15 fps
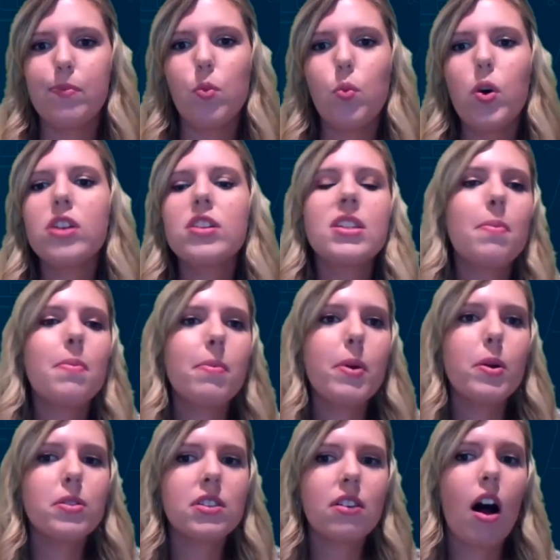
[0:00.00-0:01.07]
Um, what are some of the
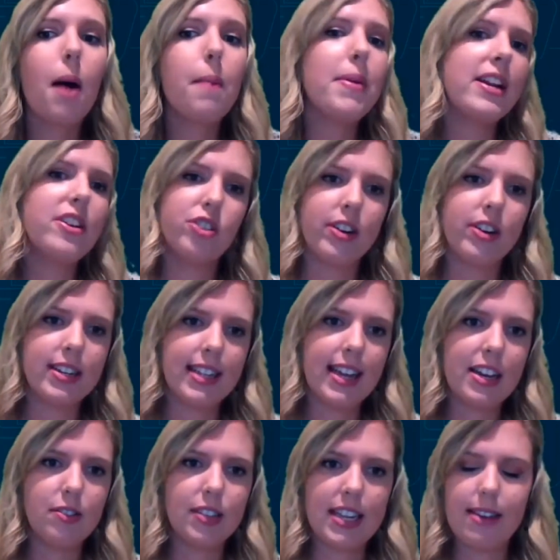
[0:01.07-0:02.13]
most common injuries
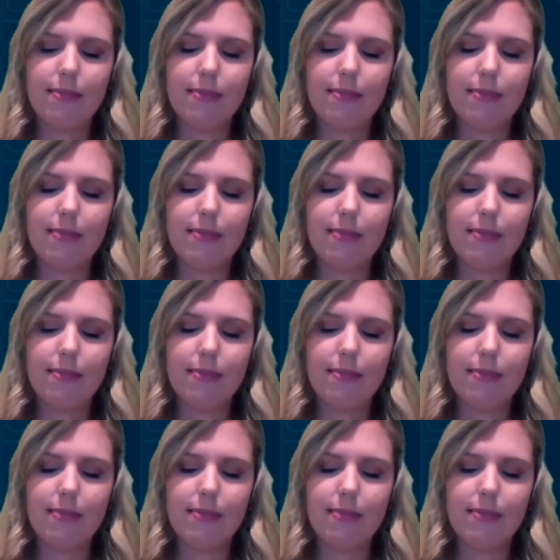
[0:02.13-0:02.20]
that you